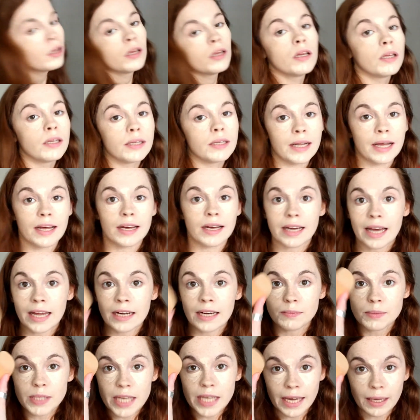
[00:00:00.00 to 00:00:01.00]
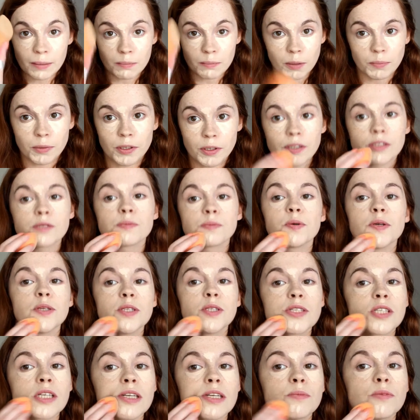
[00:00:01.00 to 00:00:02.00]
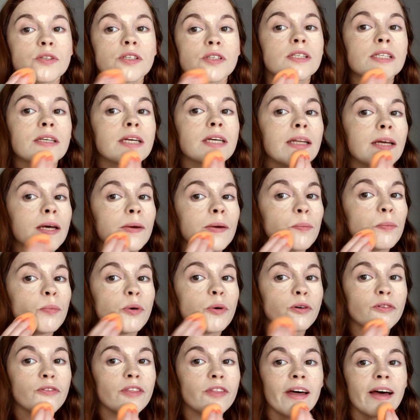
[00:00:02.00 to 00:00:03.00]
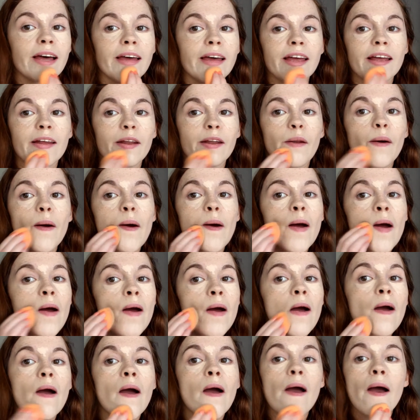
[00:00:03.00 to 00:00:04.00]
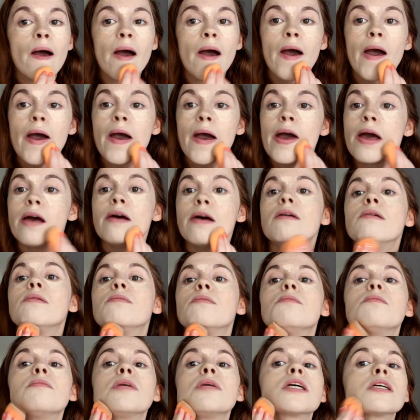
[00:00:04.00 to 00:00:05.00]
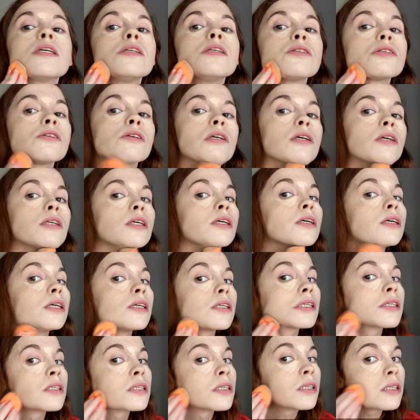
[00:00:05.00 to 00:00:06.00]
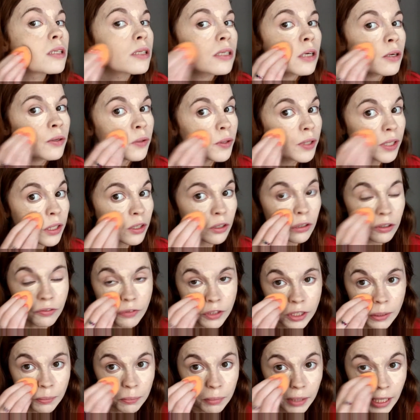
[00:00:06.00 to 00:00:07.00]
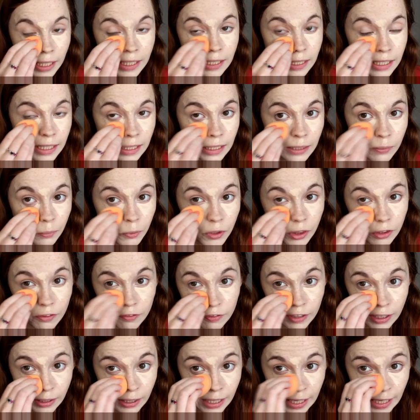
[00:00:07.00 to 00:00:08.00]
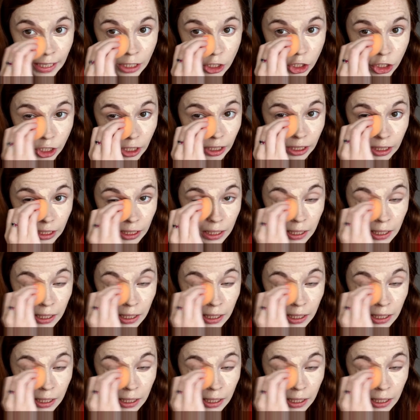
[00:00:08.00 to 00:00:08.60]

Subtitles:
Now again I'm taking my beauty sponge and I'm just going to buff that in, making sure that it's totally covered and blended in with the foundation.